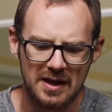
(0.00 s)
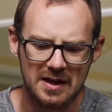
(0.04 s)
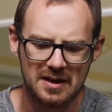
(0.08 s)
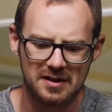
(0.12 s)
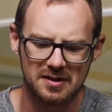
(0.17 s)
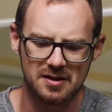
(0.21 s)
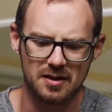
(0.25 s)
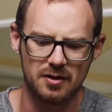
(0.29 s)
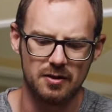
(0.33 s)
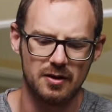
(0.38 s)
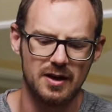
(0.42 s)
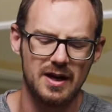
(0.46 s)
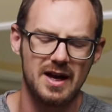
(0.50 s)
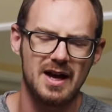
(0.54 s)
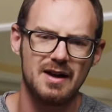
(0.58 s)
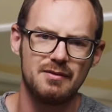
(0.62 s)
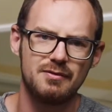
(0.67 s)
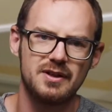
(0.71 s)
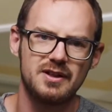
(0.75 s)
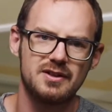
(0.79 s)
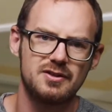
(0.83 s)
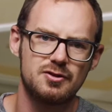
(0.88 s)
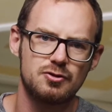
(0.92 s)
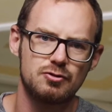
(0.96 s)
So
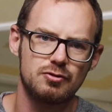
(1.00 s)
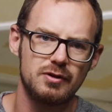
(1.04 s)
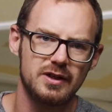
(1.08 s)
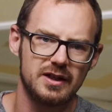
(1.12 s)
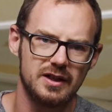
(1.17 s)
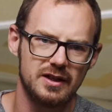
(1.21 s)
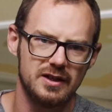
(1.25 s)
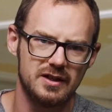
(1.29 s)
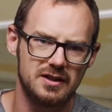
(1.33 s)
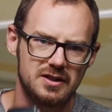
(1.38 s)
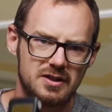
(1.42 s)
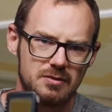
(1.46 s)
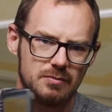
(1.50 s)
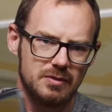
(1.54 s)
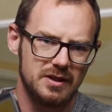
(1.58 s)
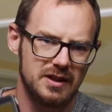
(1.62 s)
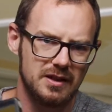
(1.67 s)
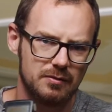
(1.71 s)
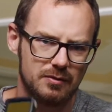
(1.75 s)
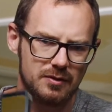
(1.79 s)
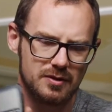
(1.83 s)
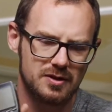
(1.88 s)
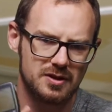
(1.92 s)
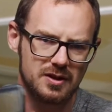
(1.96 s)
having a trigger to be
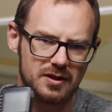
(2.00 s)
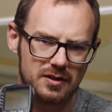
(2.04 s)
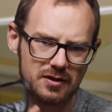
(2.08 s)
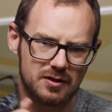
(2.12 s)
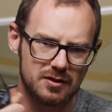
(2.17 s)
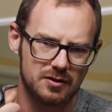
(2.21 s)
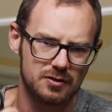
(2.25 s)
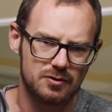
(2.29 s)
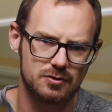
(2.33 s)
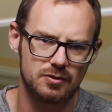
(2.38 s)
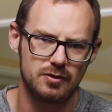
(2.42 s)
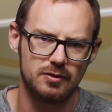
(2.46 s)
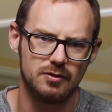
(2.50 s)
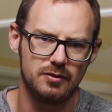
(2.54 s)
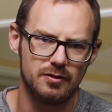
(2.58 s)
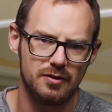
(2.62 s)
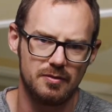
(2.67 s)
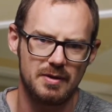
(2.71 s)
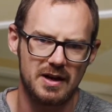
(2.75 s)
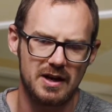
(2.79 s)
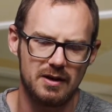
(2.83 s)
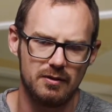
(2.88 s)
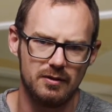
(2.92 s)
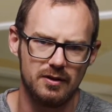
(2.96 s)
able to control the
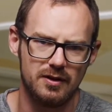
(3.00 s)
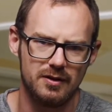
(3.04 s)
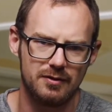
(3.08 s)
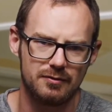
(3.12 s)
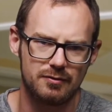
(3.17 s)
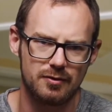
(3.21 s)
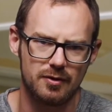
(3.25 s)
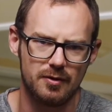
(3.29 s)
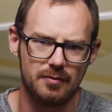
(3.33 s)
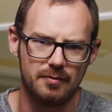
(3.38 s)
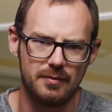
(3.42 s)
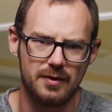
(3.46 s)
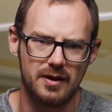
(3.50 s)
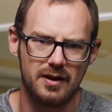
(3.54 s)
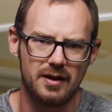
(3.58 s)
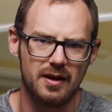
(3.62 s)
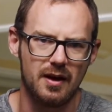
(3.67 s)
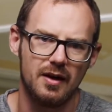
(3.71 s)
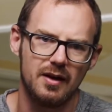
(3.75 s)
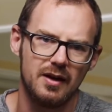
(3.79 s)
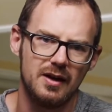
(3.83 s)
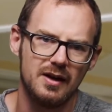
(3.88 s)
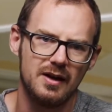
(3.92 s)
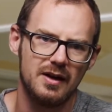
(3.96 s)
power from
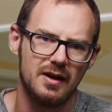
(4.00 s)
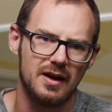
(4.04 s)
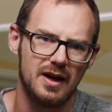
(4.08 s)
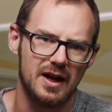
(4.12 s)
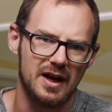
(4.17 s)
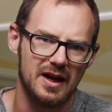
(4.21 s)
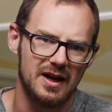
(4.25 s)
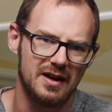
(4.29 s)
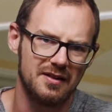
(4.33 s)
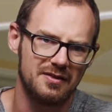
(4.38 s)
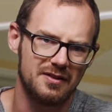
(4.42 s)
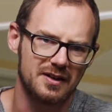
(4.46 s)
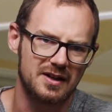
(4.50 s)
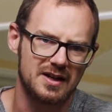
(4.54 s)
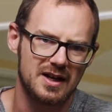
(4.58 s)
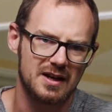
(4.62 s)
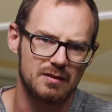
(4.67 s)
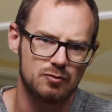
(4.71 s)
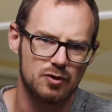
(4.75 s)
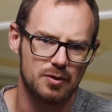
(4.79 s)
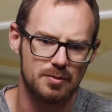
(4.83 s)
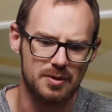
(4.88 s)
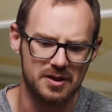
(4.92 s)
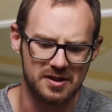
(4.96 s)
the
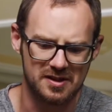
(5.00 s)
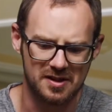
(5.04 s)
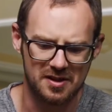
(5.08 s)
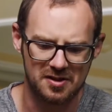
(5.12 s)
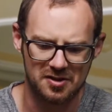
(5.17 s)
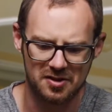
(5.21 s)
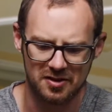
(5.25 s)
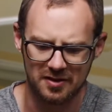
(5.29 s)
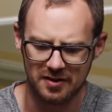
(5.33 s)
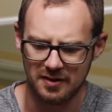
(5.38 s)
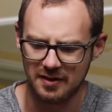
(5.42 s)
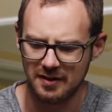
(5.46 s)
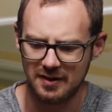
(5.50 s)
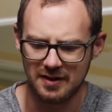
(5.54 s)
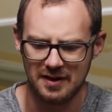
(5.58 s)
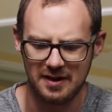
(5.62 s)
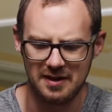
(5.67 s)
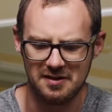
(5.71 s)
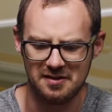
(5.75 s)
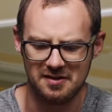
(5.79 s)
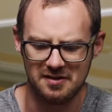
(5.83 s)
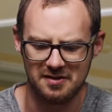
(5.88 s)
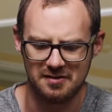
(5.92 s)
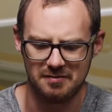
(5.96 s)
camera position
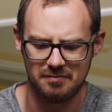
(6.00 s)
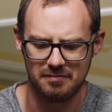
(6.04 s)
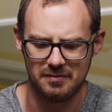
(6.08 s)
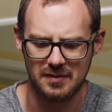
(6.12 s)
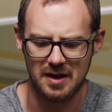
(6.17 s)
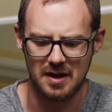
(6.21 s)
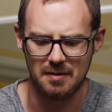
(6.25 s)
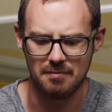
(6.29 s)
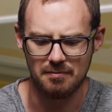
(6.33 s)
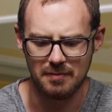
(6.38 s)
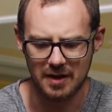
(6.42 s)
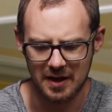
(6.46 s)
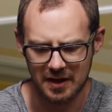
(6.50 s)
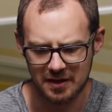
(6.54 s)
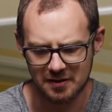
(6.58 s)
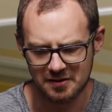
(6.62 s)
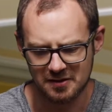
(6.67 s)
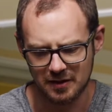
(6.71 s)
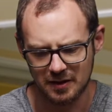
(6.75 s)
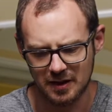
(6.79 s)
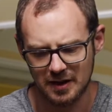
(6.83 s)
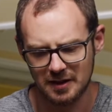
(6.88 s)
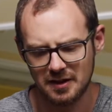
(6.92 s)
is amazing.